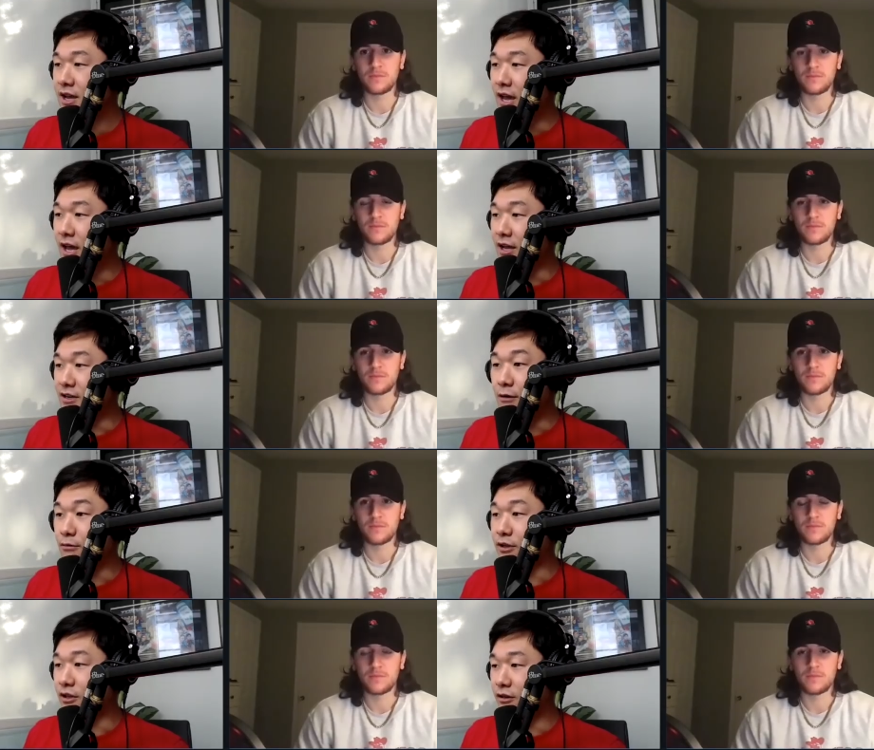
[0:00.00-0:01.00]
Speaker 1: and
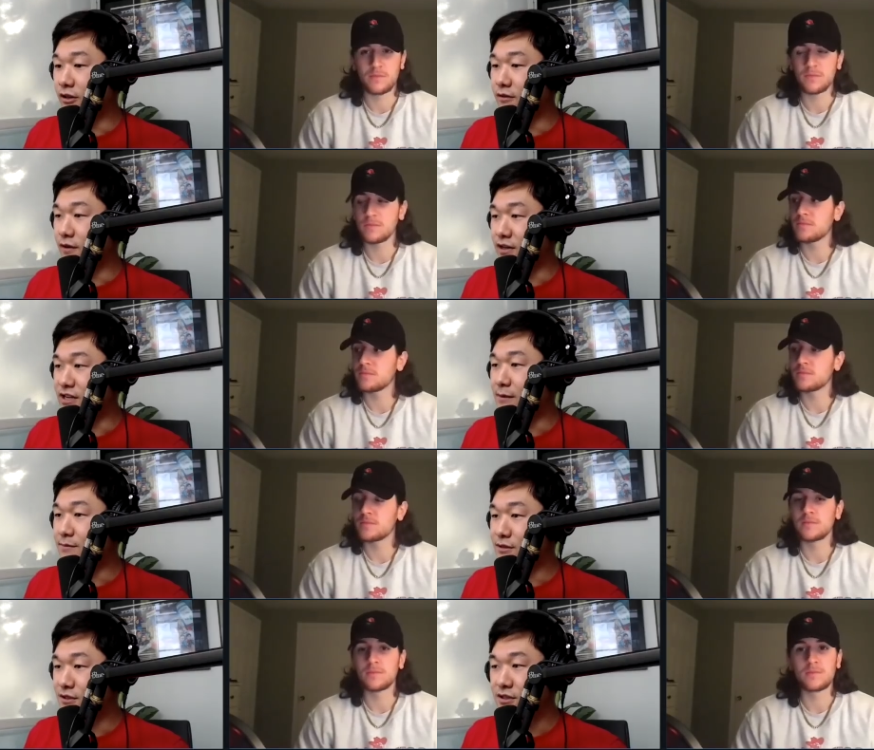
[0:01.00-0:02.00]
Tyreek Hill and Davante
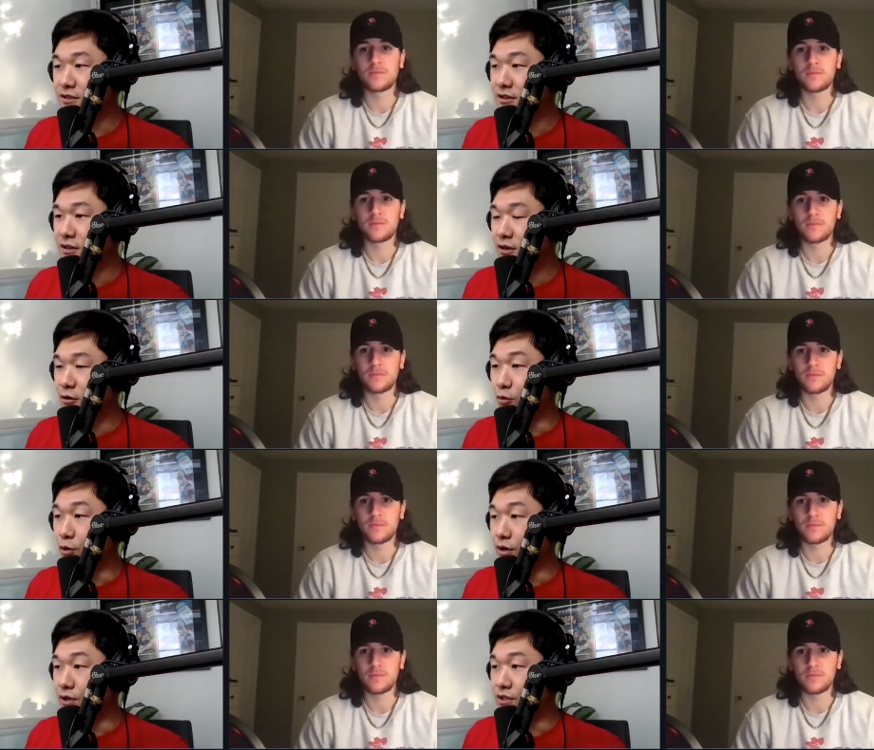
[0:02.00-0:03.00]
Adams this season
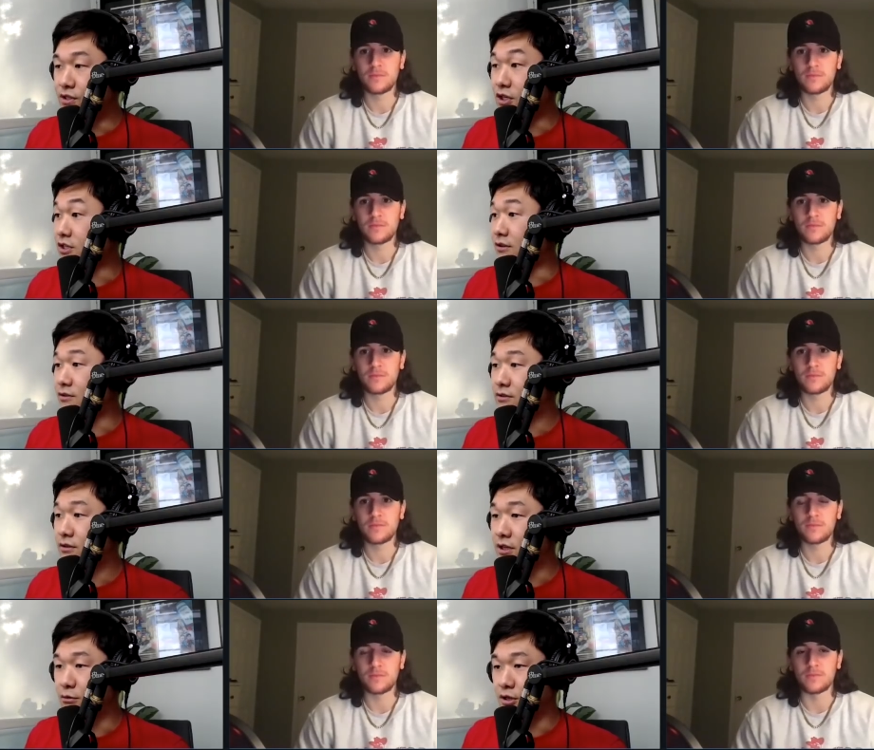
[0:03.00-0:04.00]
was touchdowns.
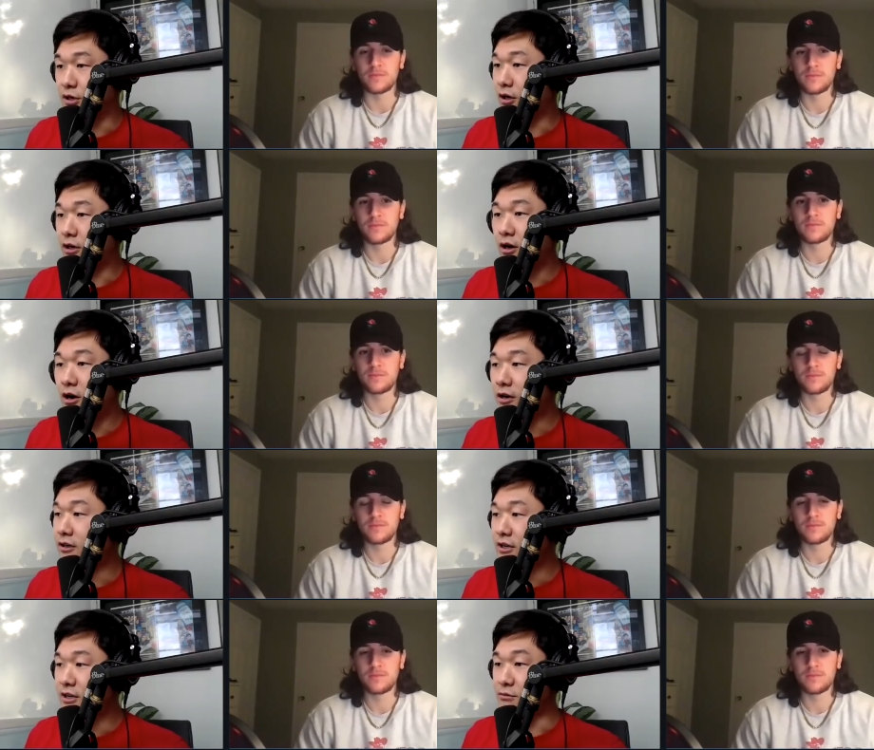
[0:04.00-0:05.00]
He was a mm-hmm. target hog.
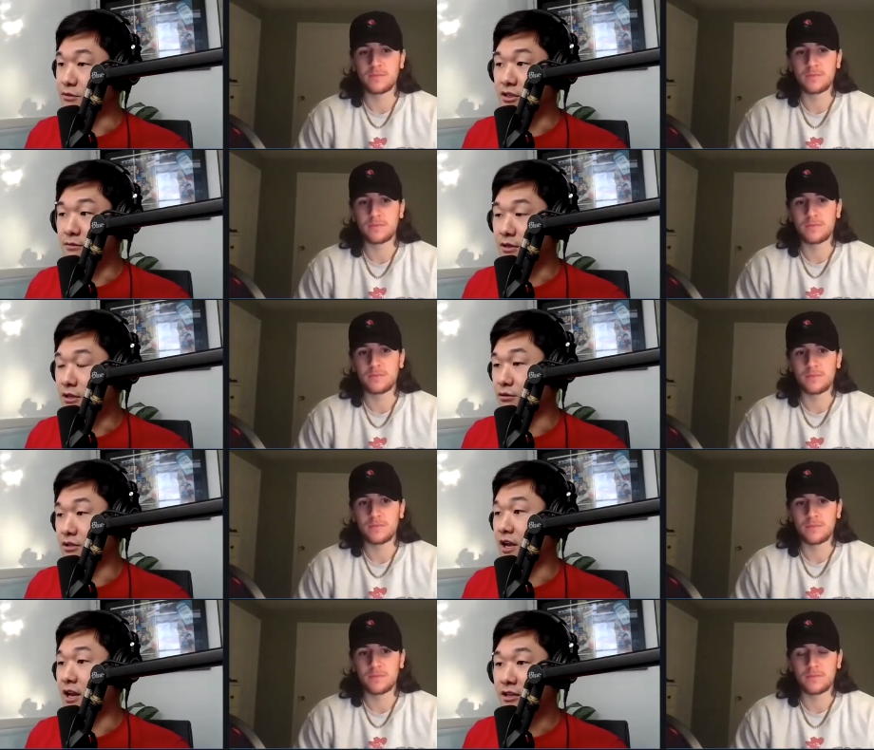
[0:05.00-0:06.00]
He was a deep. He was
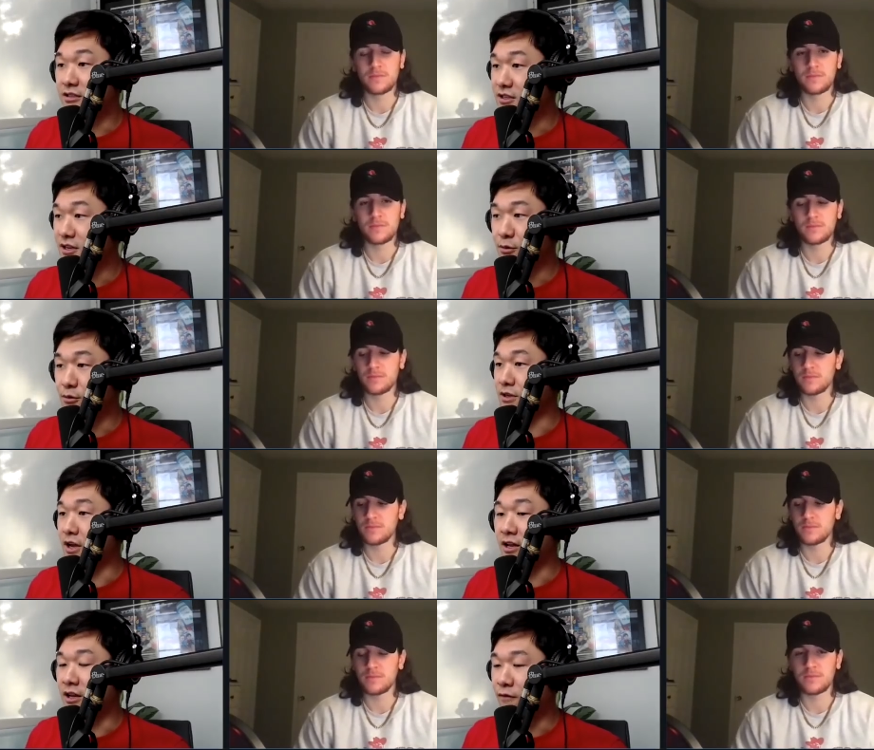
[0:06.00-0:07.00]
getting it deep. He was
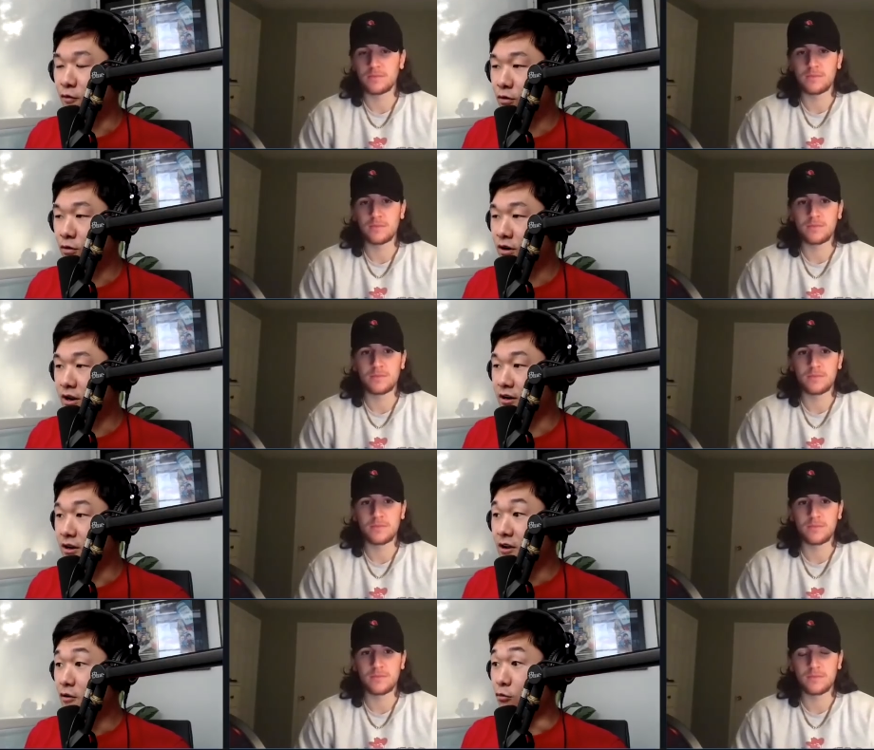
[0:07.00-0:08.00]
getting it everywhere. And
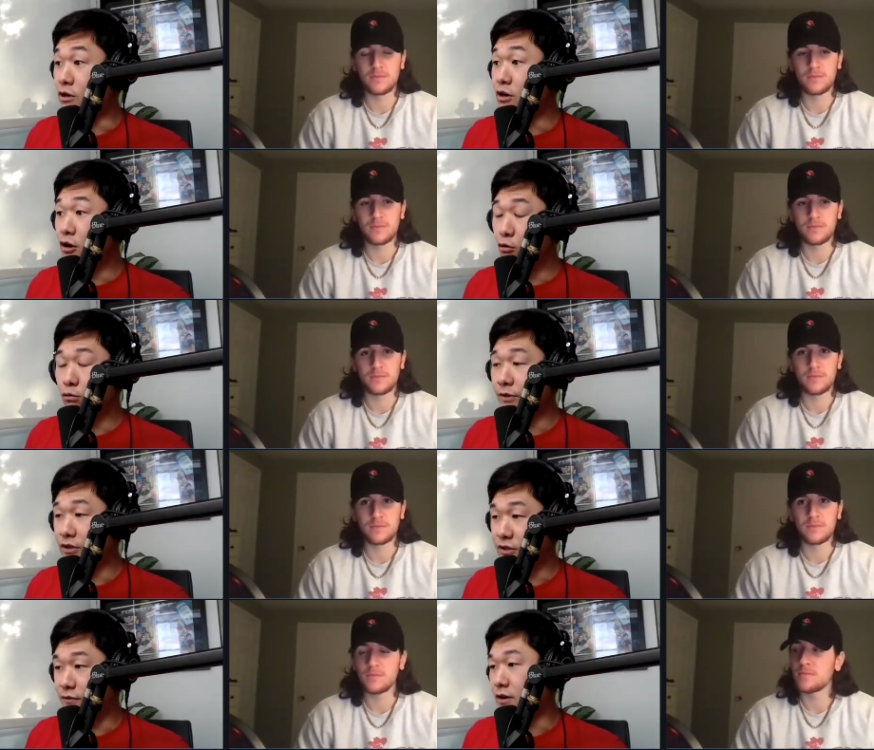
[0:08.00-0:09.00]
we know that
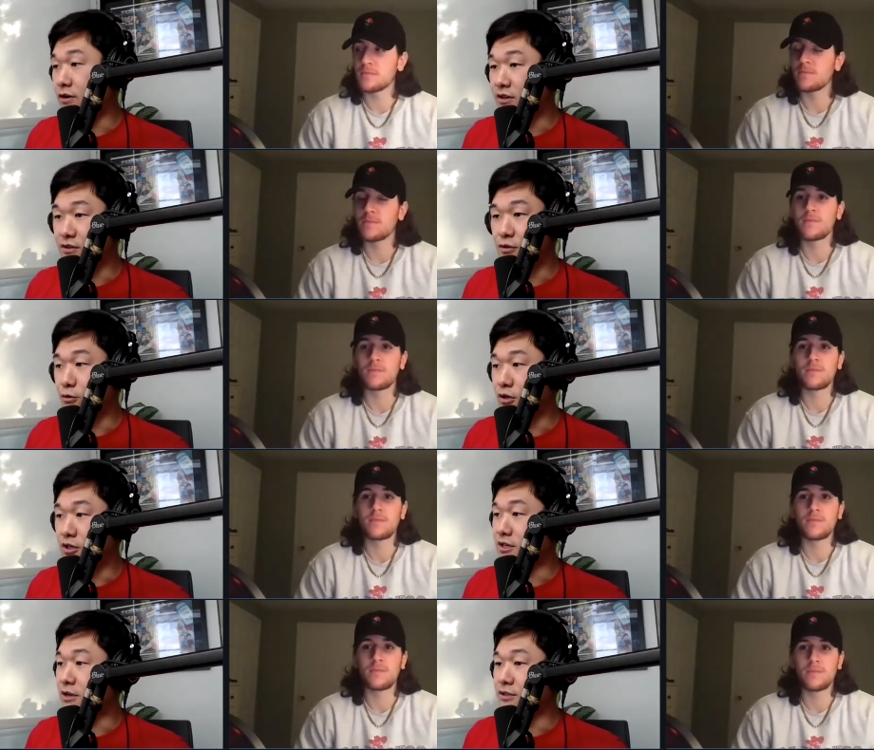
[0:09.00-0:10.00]
Stefon Diggs can score
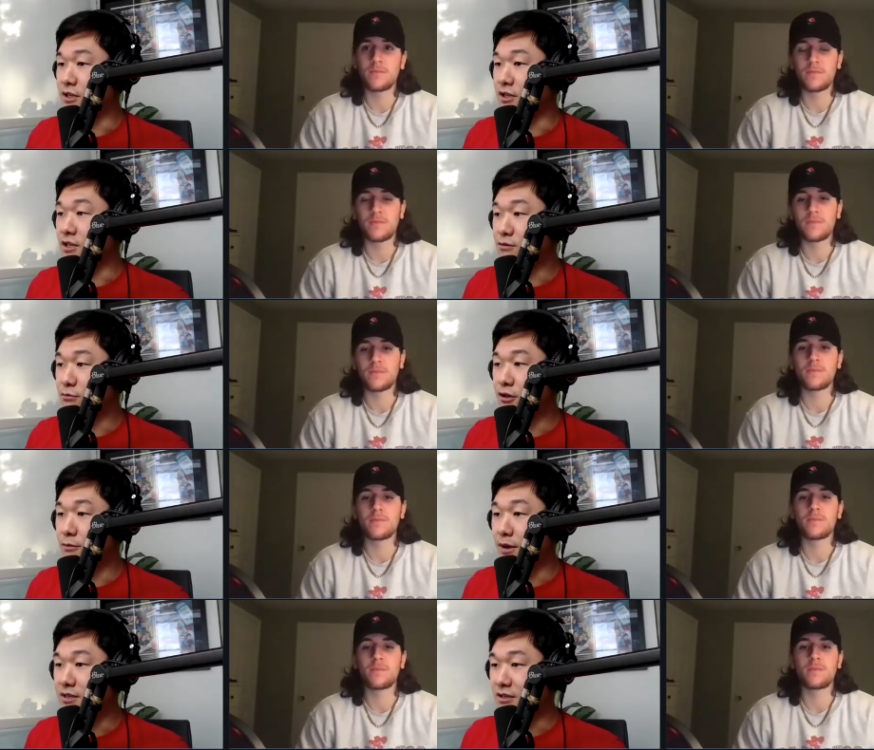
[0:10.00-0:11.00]
touchdowns. He's one of the
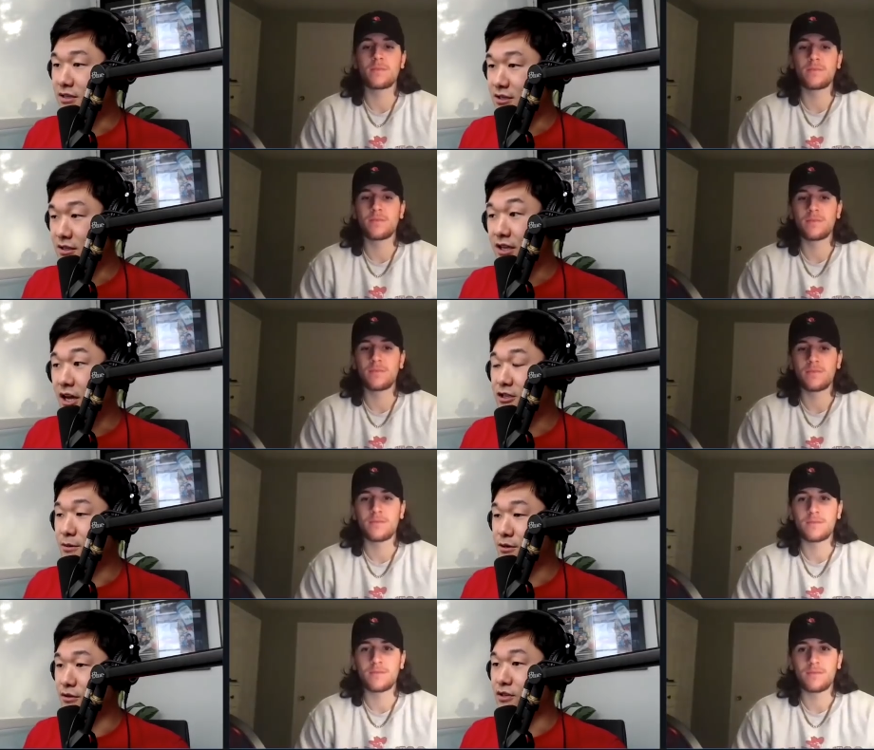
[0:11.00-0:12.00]
best contested catch
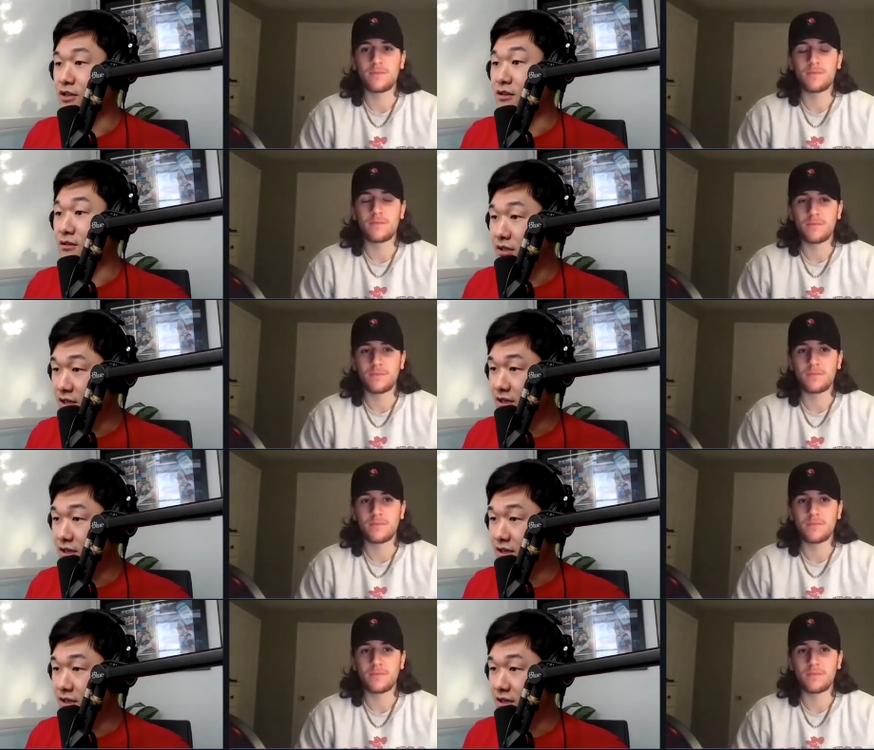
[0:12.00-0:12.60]
specialists in the league,